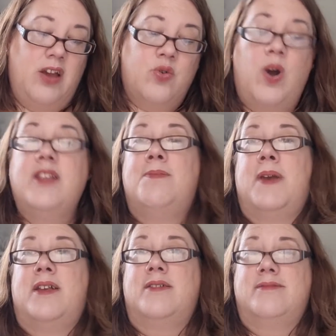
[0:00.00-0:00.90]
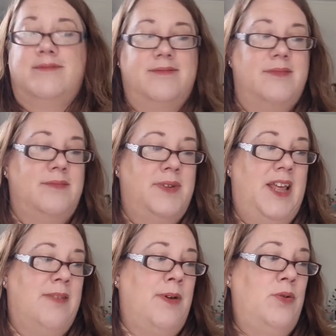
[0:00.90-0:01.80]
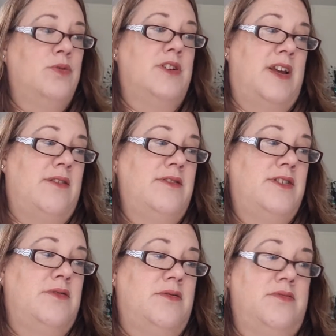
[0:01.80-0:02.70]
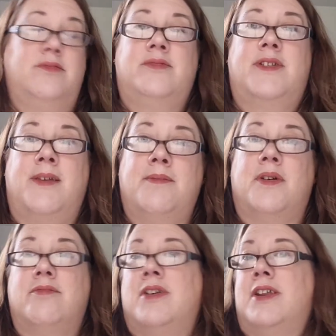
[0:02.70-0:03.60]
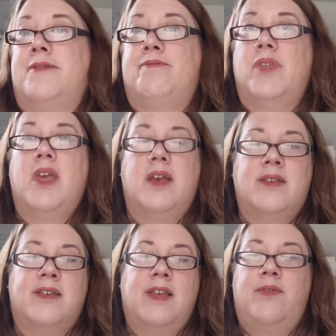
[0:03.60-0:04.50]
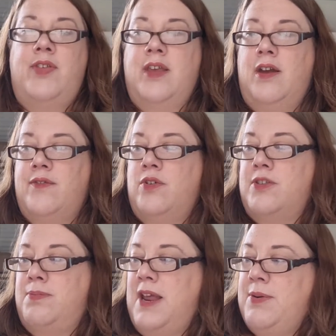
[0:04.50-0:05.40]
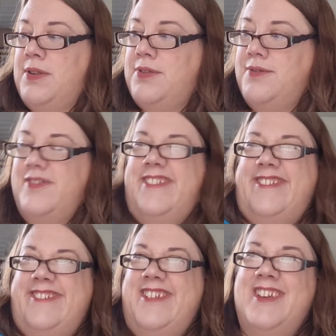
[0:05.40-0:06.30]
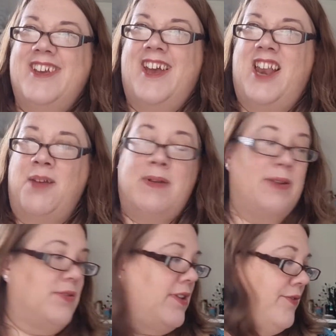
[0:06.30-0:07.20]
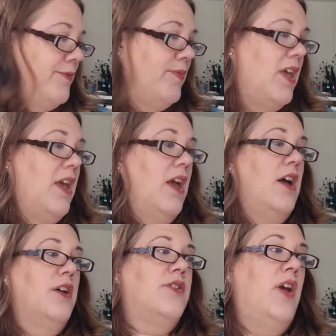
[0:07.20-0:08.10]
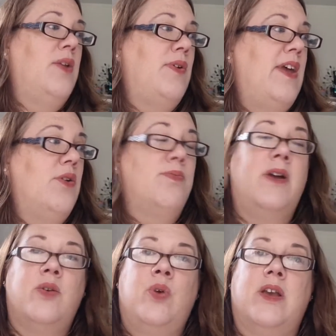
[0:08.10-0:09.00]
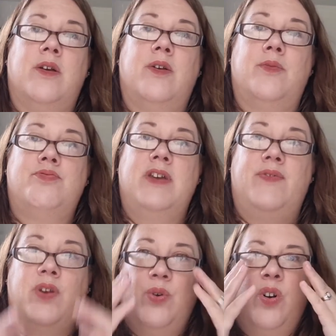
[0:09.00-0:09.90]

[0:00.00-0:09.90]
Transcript: Quite a bit. But that's my order now until December, really. So that's everything I've got to play with. I like playing with stuff. So anyway, that was my quick preview